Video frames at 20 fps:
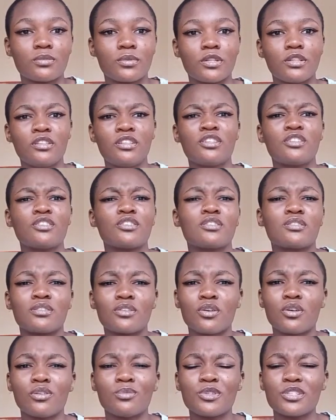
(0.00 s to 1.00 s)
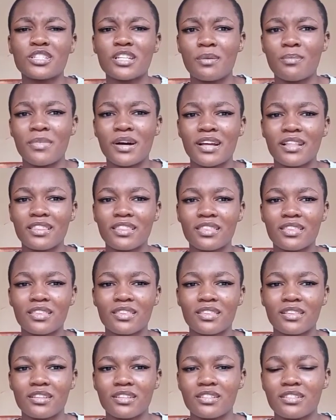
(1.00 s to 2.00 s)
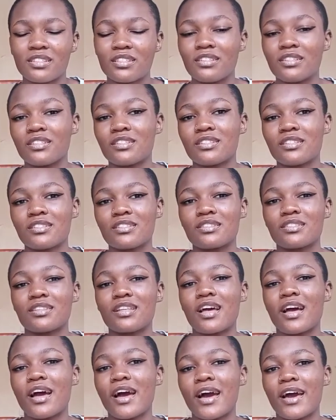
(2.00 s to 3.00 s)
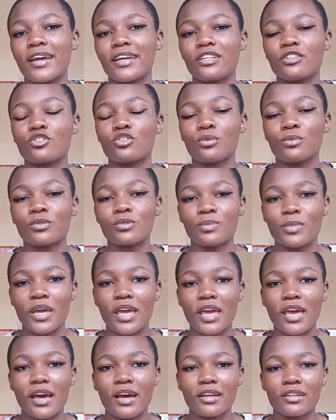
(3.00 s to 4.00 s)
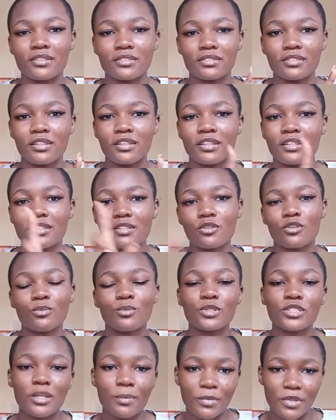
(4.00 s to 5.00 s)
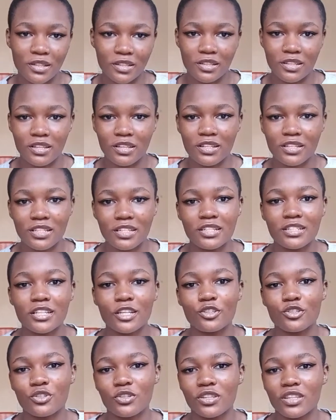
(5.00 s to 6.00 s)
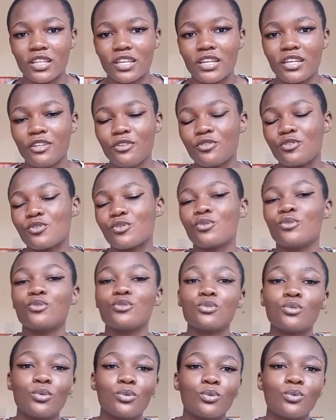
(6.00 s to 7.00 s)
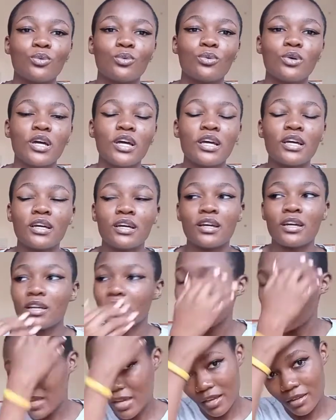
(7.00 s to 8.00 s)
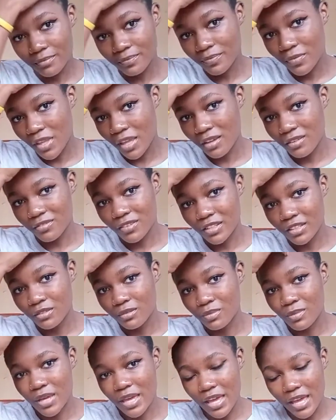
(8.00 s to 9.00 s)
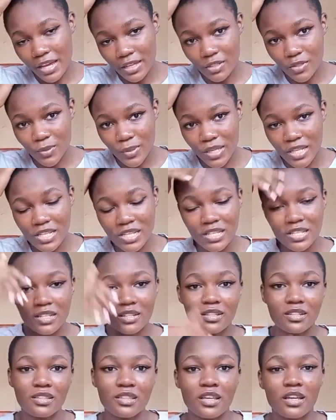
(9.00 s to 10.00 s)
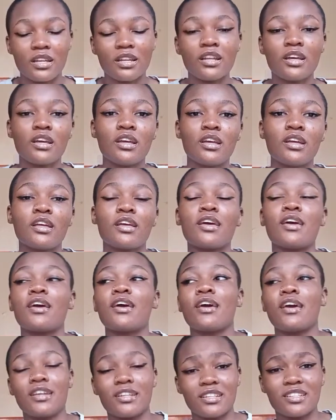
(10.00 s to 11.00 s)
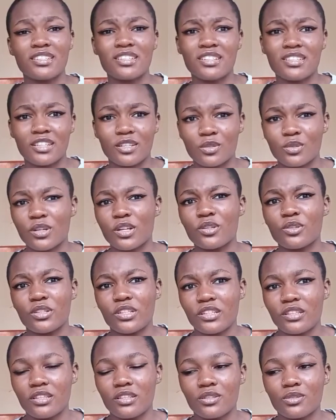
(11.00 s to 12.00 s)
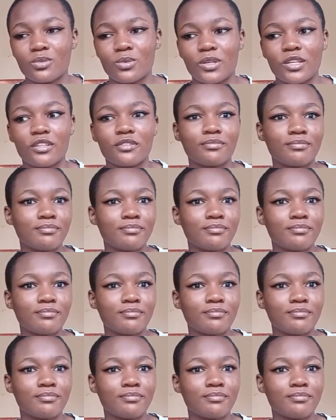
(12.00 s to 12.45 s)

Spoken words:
Well, it's almost a month since I chopped my hair. It's almost a month since I shot the intro. So, yeah, I've cleaned my hair twice since then. And it's easier to handle it this way.